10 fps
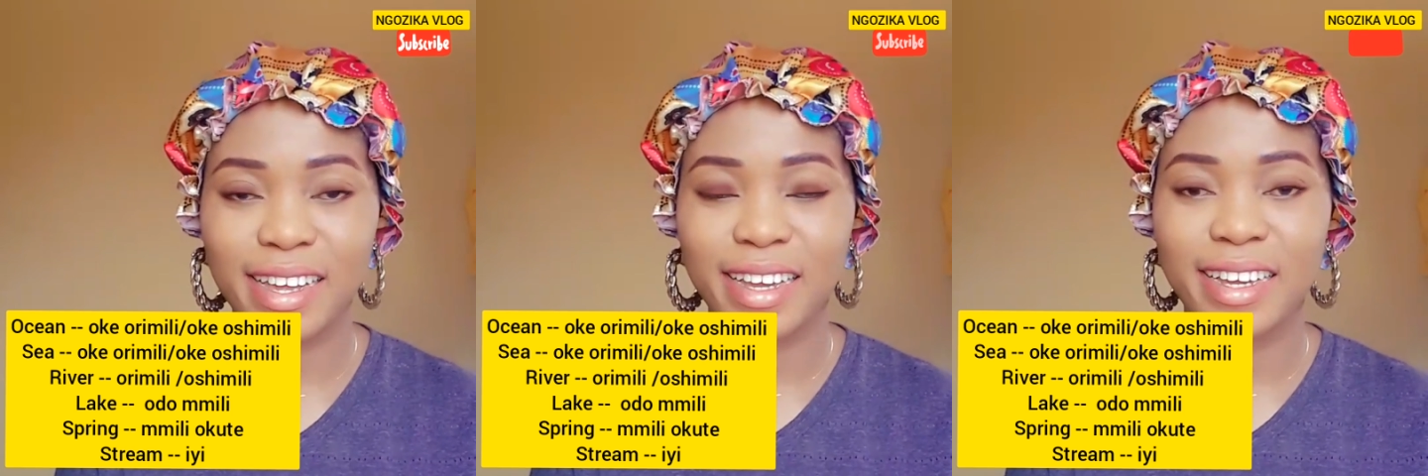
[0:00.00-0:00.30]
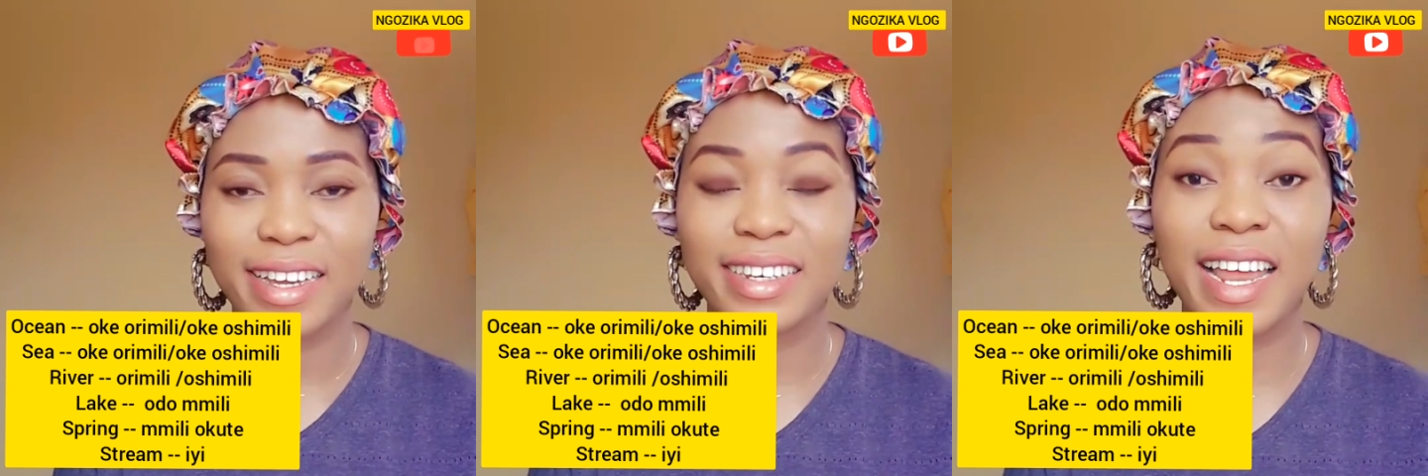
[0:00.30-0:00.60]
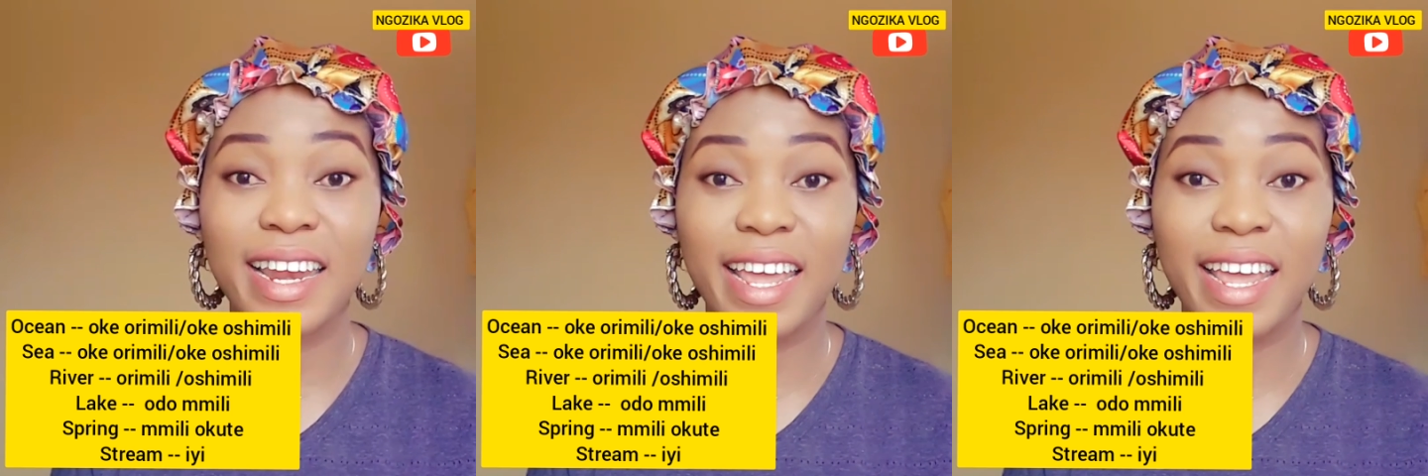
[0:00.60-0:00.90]
The
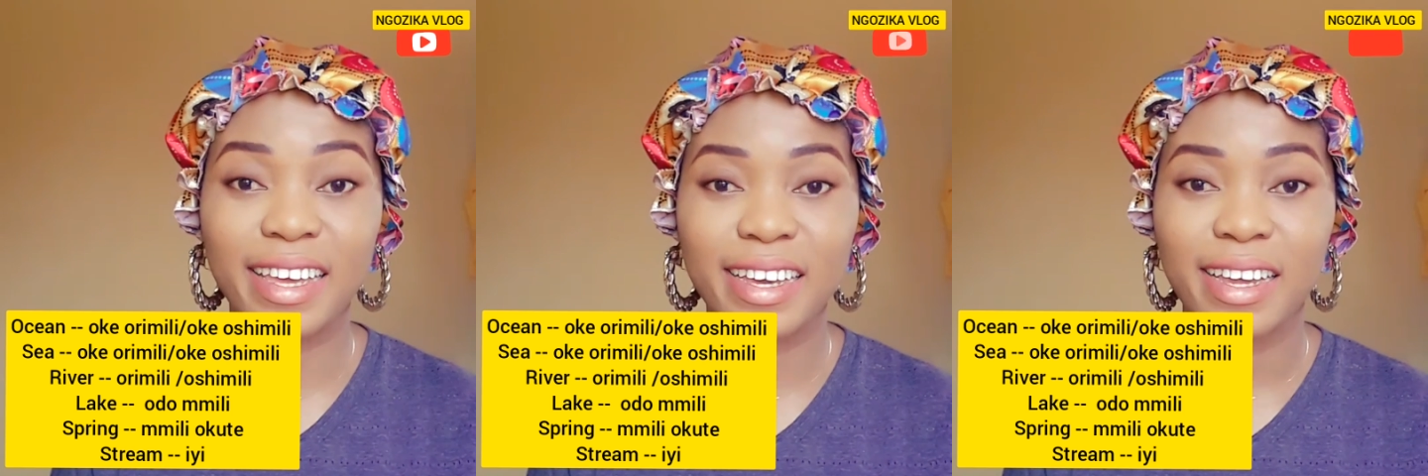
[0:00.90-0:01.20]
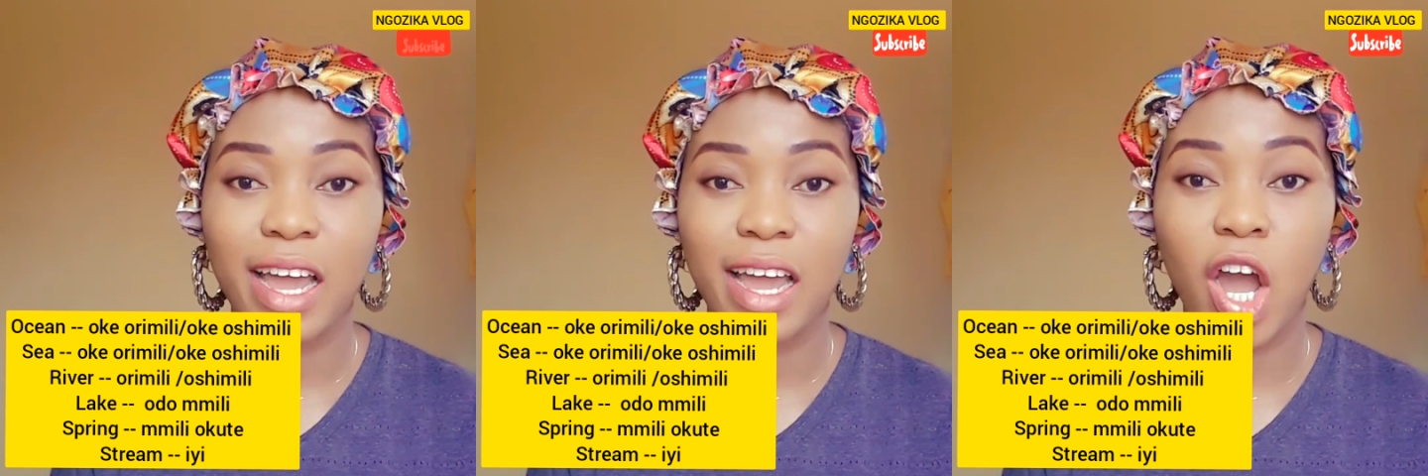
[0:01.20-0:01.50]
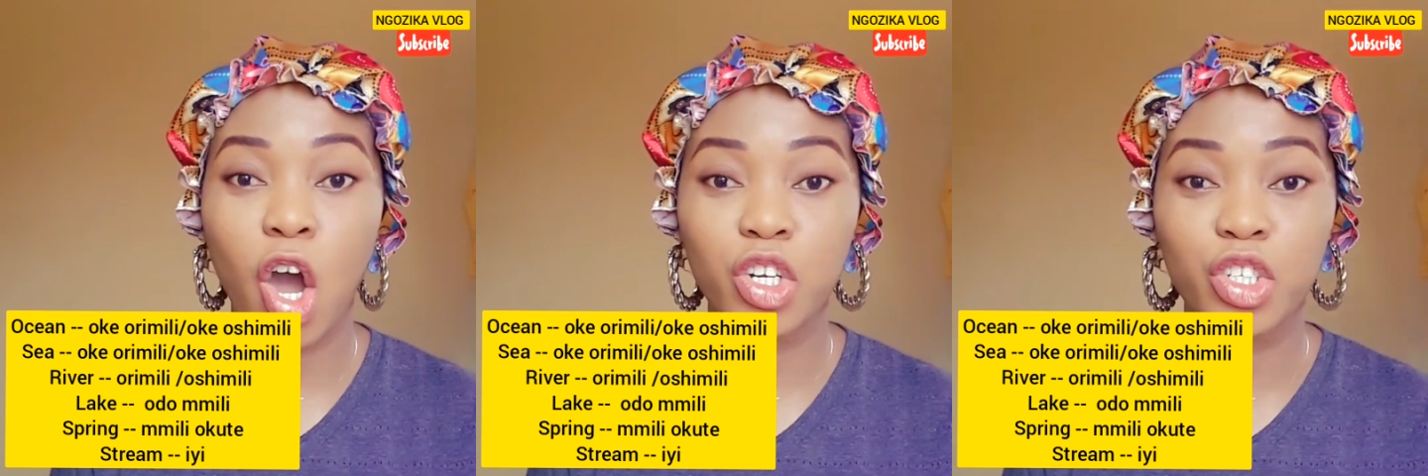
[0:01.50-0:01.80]
lake.
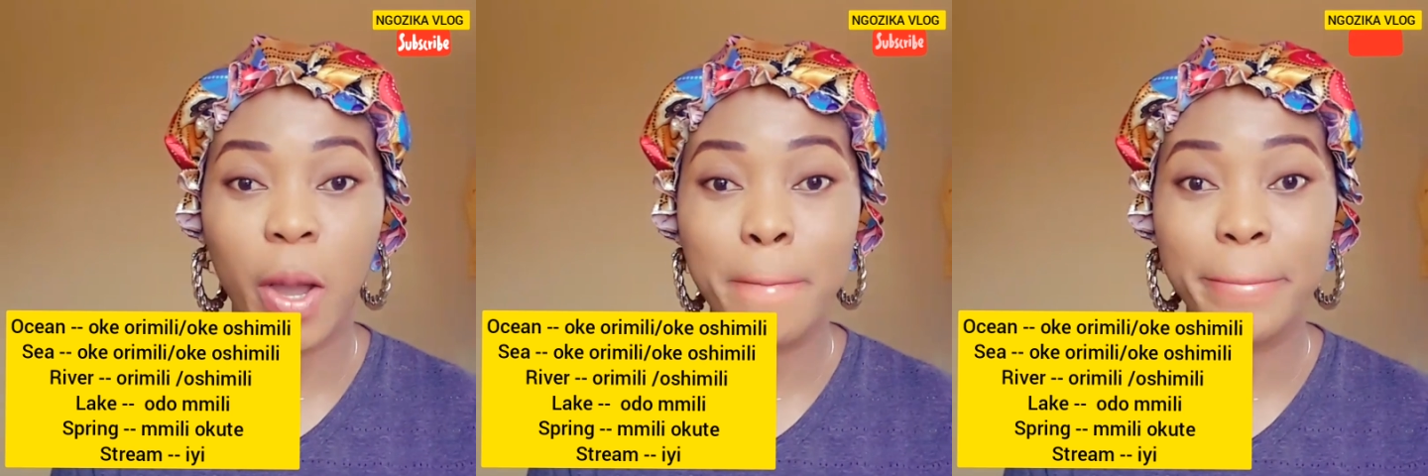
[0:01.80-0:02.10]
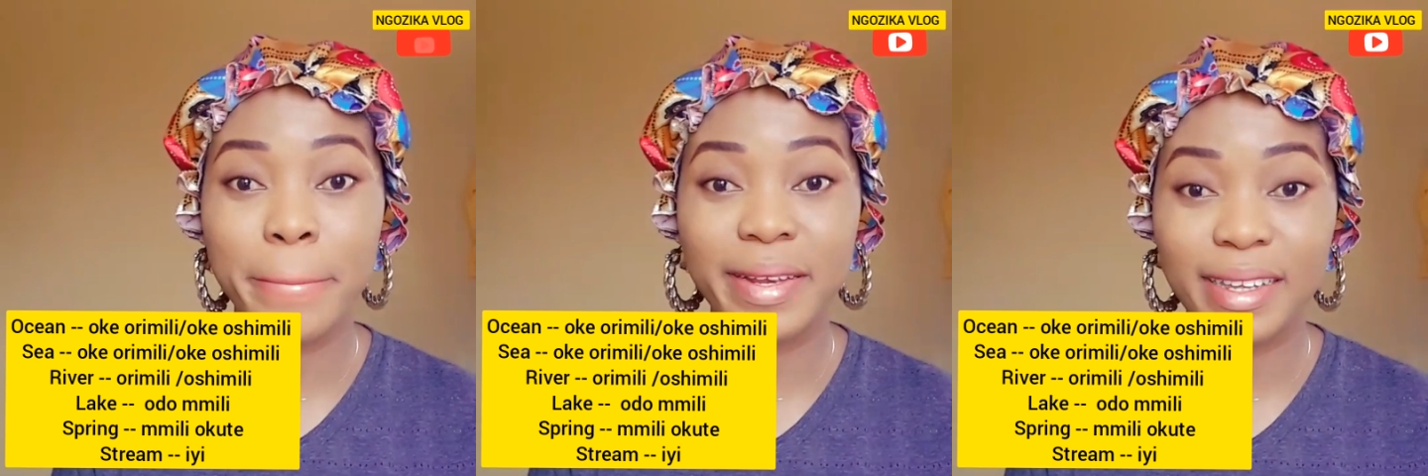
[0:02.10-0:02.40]
Odomili.